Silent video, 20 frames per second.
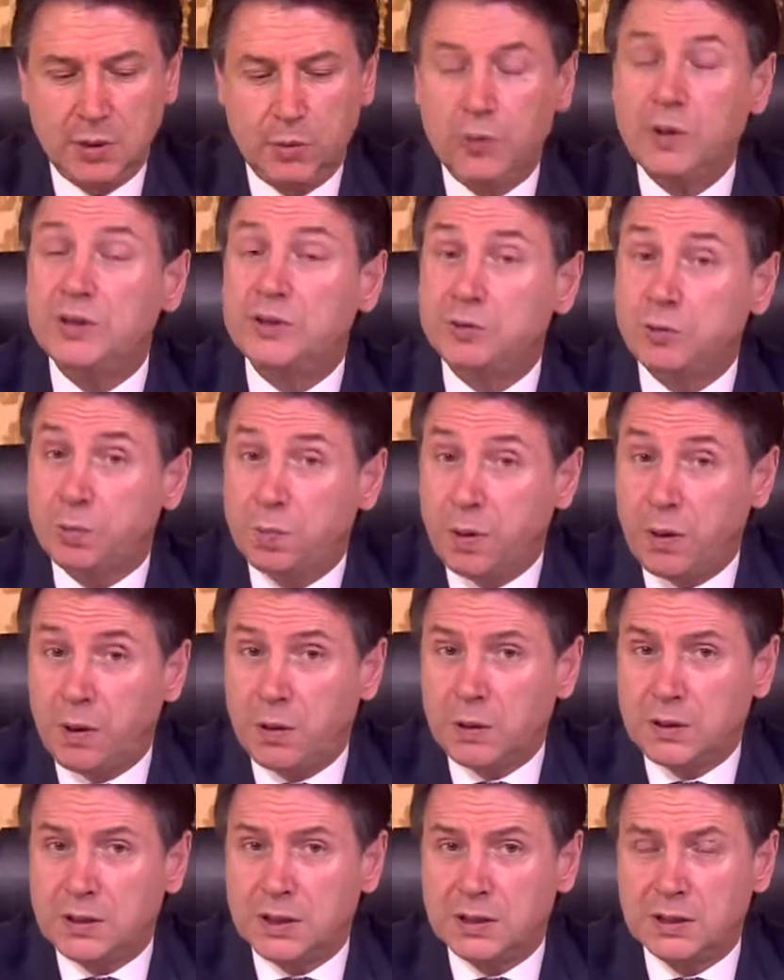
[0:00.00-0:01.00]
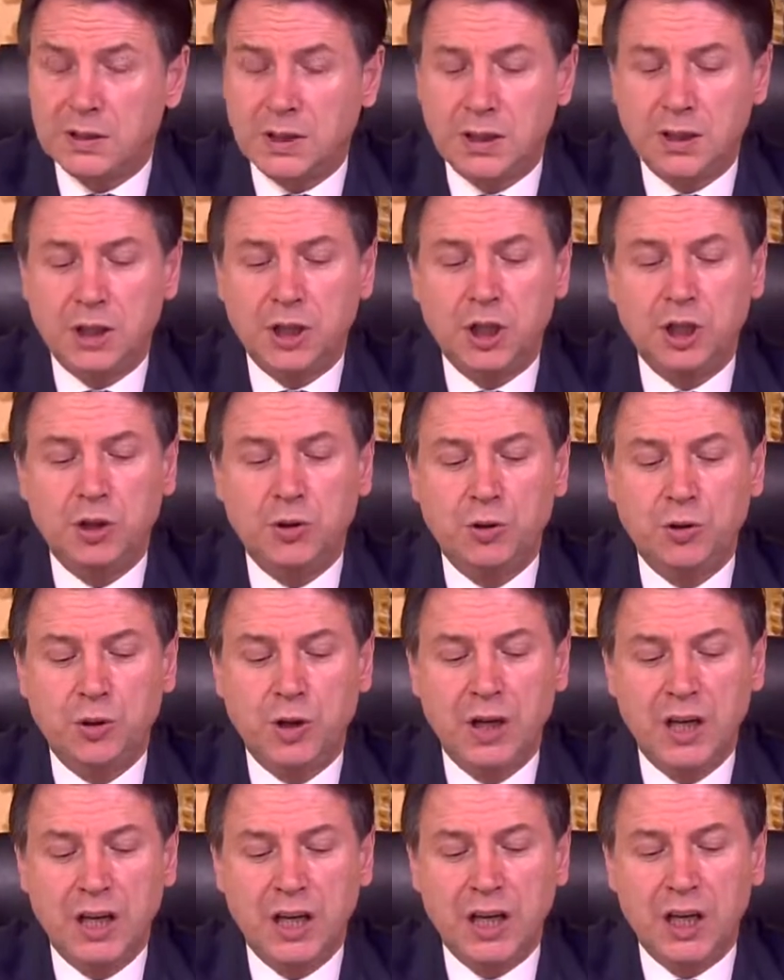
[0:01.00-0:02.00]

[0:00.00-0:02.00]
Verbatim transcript: We supported the new